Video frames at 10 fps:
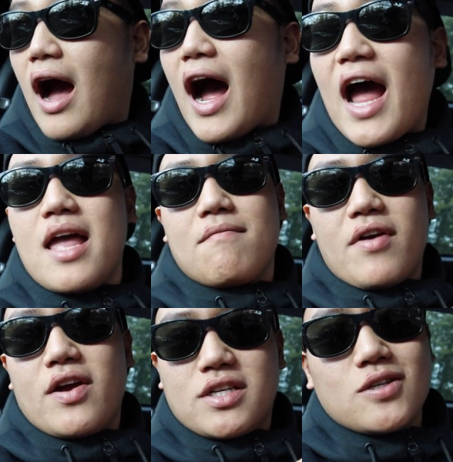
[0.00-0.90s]
I am
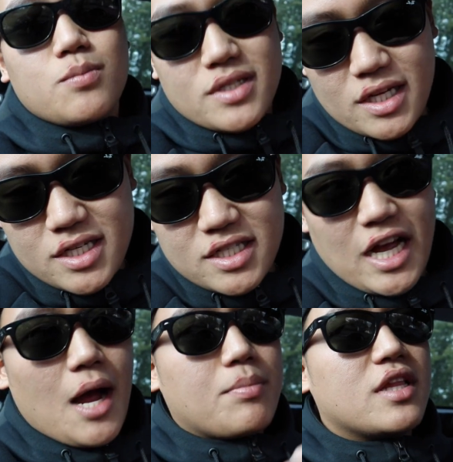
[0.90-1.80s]
very superstitious.
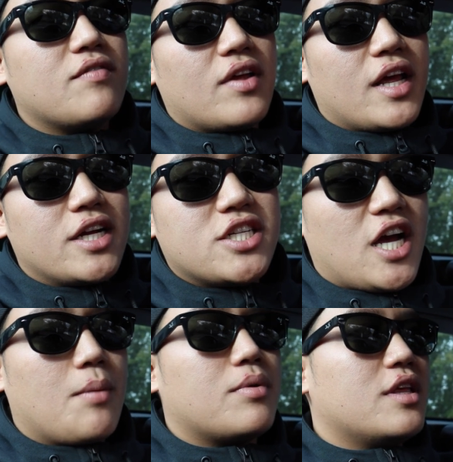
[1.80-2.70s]
I believe in energy.
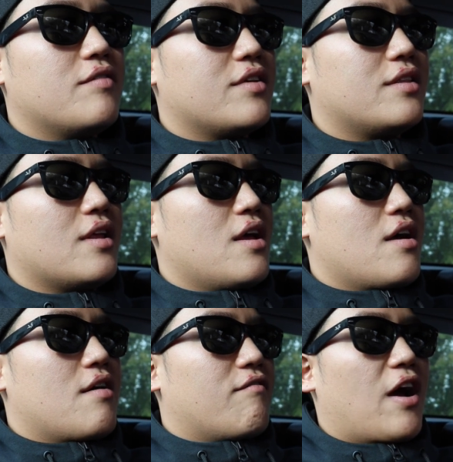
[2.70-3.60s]
I believe in
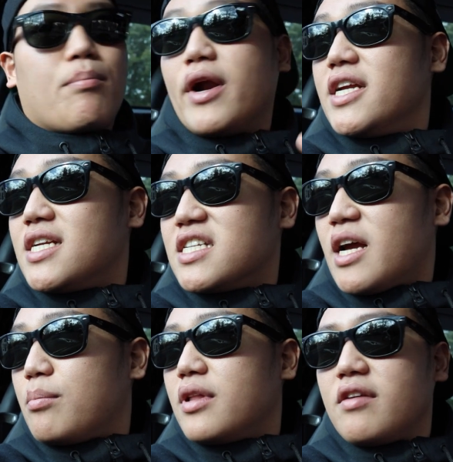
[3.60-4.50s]
vibrations.
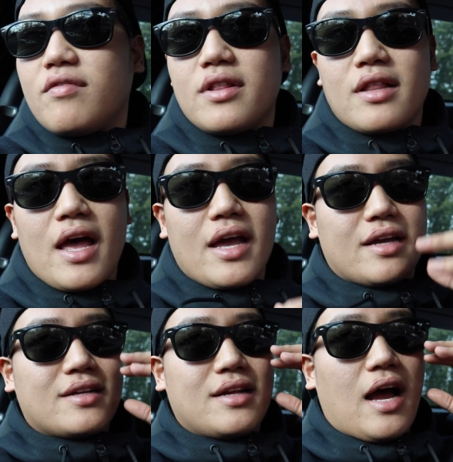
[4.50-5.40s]
I believe in like
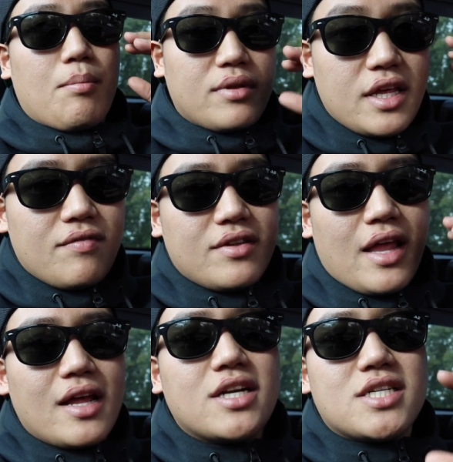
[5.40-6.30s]
I believe in
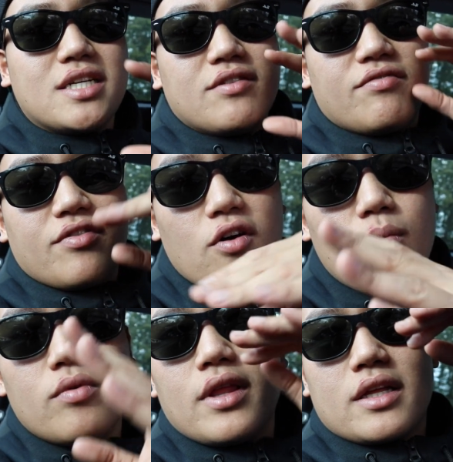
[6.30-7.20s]
energy and
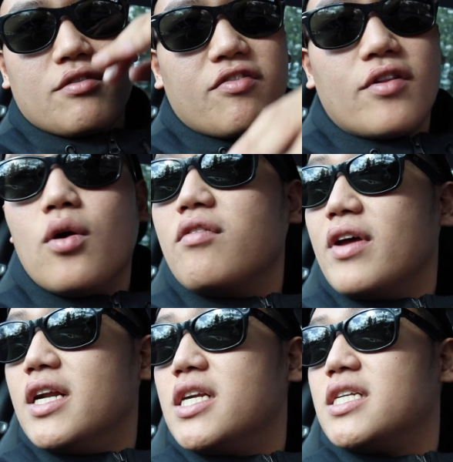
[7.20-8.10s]
flow, like the flow of
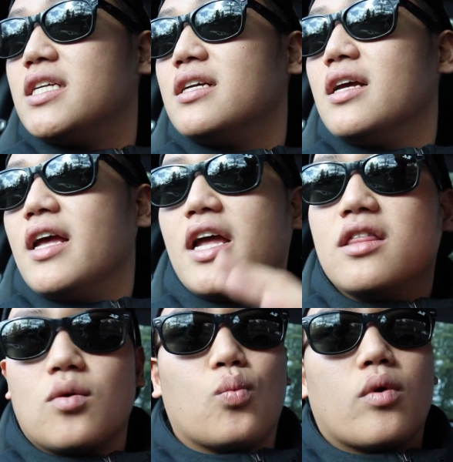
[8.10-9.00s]
energy
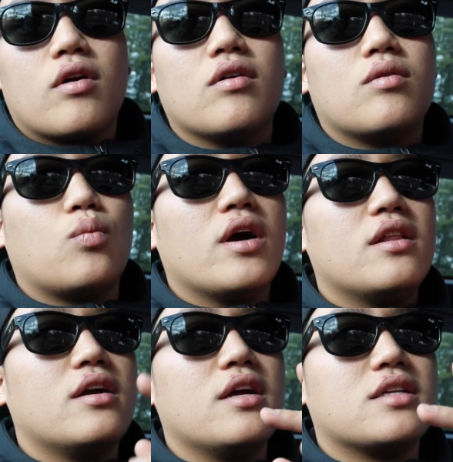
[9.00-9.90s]
in the world,
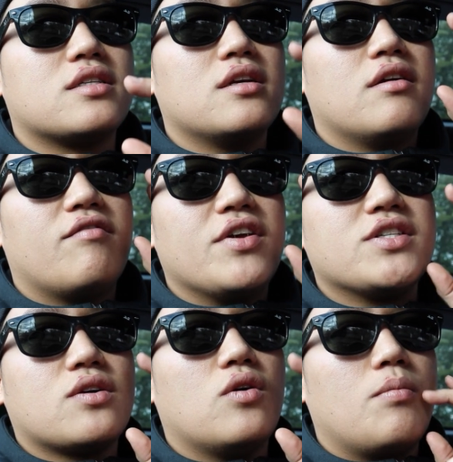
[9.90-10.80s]
whether it's
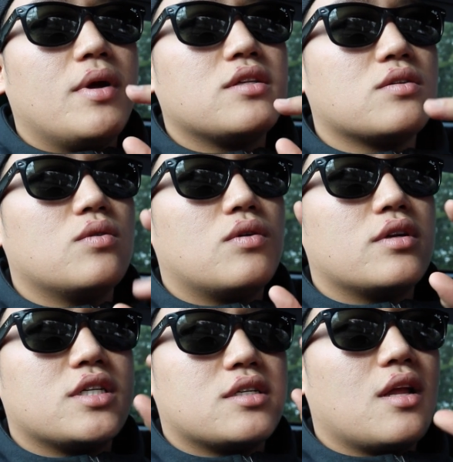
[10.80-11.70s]
physical or mental or
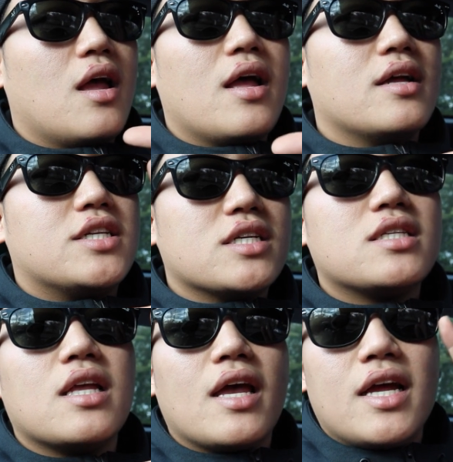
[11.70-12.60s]
just
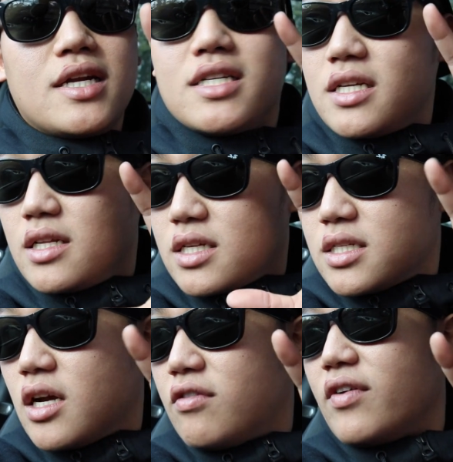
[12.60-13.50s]
just the energy in
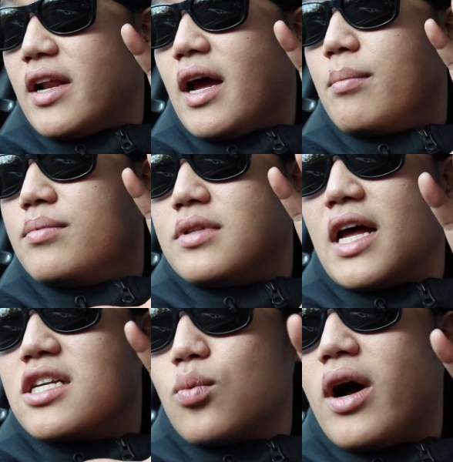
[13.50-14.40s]
itself. And I
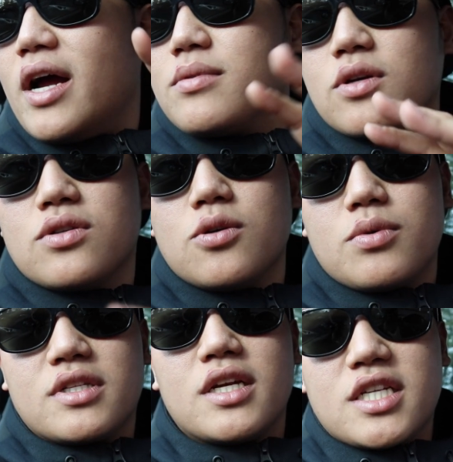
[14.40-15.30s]
that's why I'm so
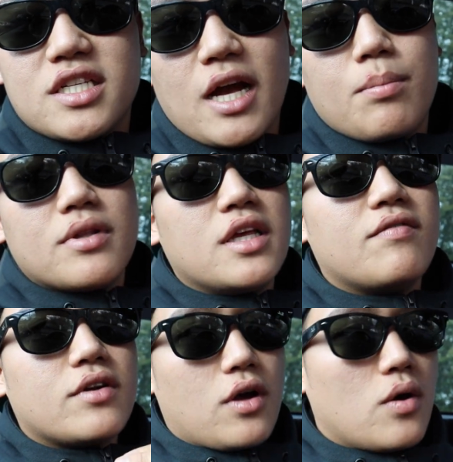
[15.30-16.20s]
superstitious. I
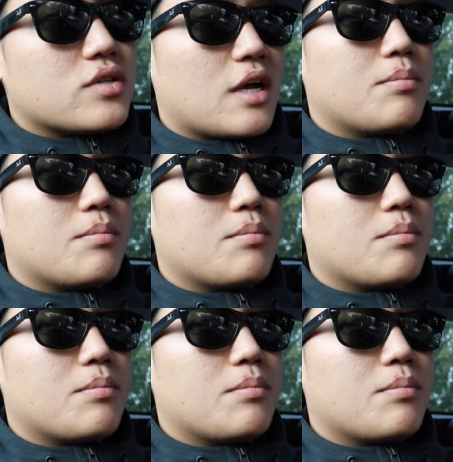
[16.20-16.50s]
believe in ghosts.